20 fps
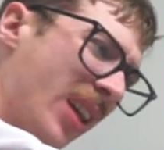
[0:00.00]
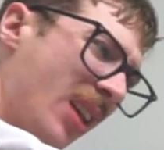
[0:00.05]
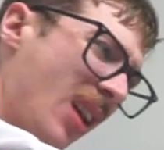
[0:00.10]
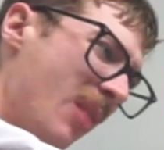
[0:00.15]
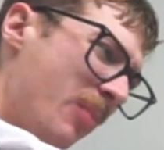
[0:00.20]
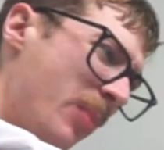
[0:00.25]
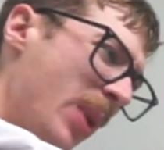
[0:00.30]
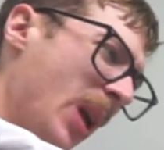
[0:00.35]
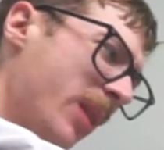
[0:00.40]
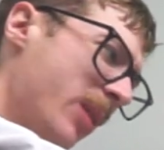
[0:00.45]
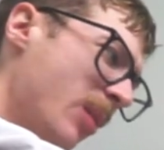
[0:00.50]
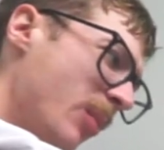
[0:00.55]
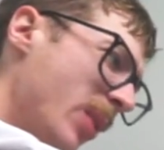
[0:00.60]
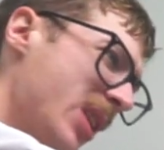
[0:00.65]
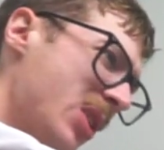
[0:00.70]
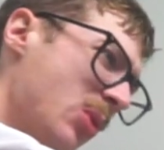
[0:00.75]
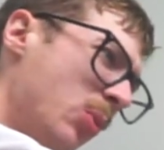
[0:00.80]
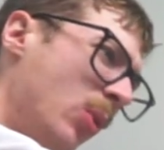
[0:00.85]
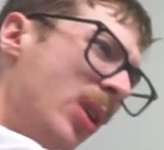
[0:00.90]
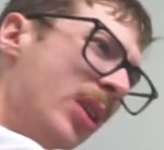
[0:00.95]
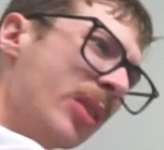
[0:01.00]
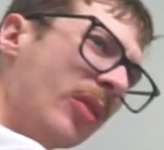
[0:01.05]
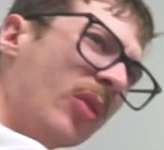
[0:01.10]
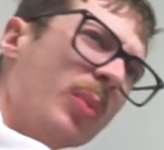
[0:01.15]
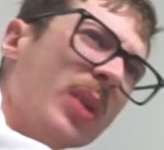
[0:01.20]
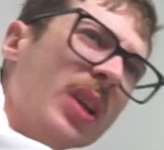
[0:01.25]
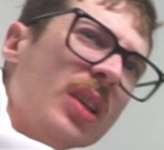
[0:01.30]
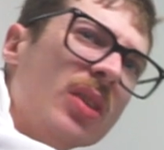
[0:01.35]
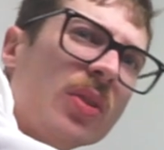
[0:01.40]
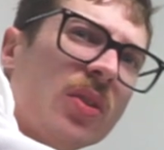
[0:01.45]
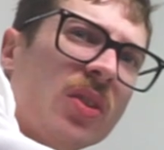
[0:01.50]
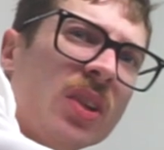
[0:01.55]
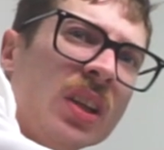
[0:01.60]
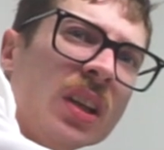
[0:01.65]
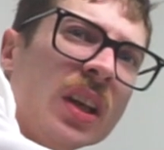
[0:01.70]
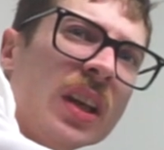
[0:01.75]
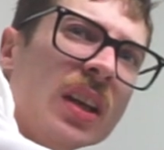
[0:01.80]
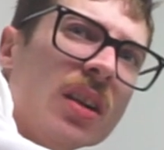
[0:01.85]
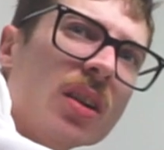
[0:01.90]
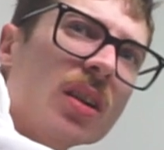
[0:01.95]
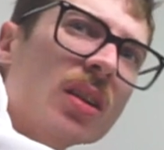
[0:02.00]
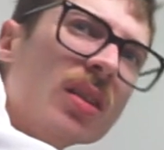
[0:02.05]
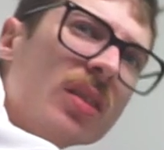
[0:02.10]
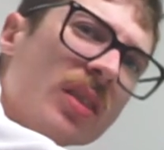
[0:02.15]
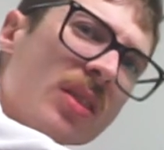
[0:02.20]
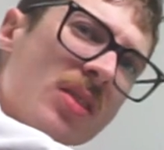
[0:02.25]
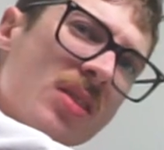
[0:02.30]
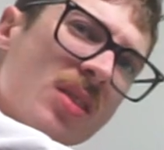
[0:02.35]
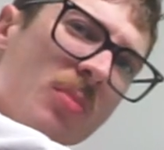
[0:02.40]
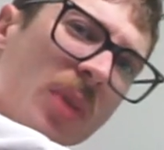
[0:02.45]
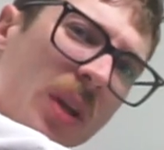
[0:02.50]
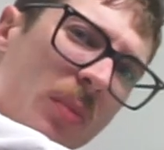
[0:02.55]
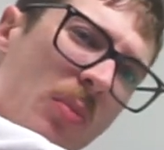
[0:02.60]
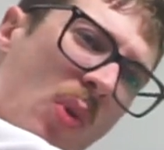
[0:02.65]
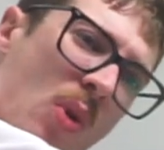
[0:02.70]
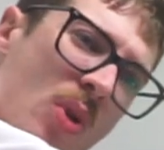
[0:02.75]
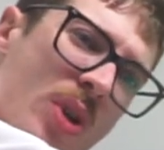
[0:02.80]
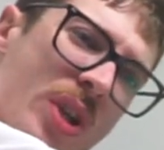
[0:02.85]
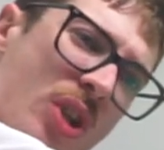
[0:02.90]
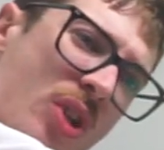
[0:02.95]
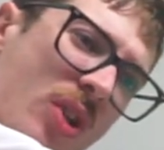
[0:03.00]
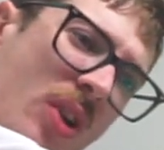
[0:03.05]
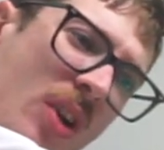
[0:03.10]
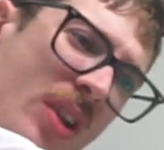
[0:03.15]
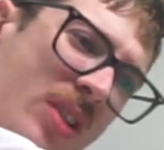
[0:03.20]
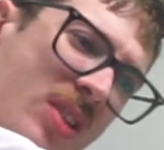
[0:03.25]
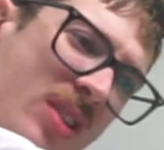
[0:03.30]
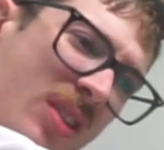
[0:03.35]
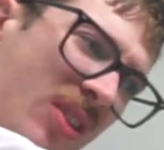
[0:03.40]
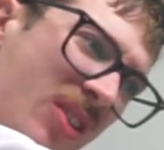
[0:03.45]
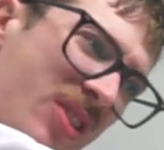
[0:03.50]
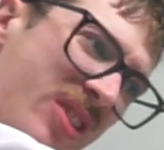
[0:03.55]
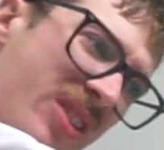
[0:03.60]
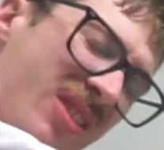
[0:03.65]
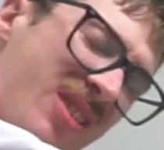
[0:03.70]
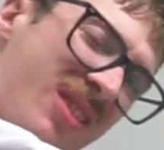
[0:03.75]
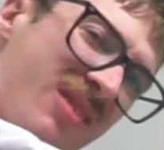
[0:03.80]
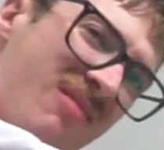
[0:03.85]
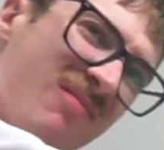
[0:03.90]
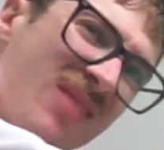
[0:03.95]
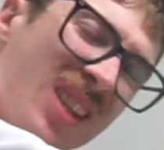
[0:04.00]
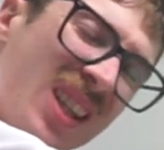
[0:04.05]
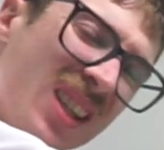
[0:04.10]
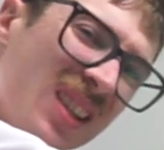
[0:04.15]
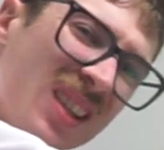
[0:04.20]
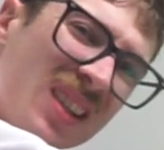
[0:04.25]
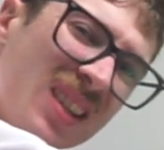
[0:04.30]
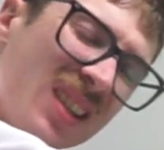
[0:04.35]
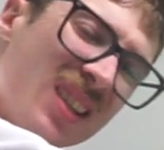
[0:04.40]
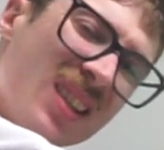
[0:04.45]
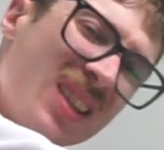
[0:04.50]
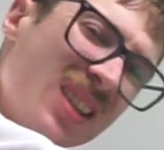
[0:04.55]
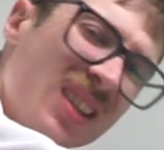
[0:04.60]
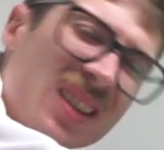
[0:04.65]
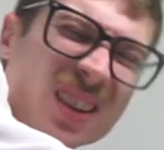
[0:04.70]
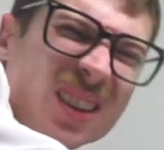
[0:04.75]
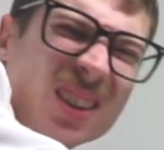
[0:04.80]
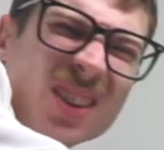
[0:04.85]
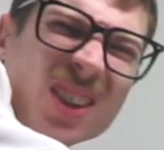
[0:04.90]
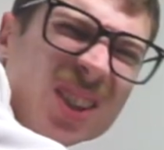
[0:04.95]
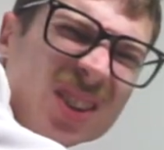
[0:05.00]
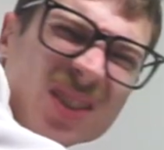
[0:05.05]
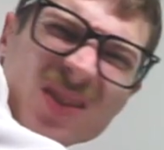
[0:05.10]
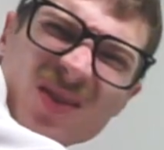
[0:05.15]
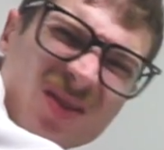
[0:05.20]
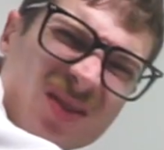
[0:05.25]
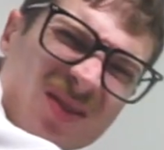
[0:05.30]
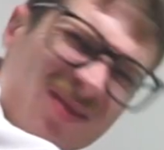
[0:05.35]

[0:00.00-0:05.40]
I picked the best ones, but you'll see later, there's some like morning shots that are just, I don't know,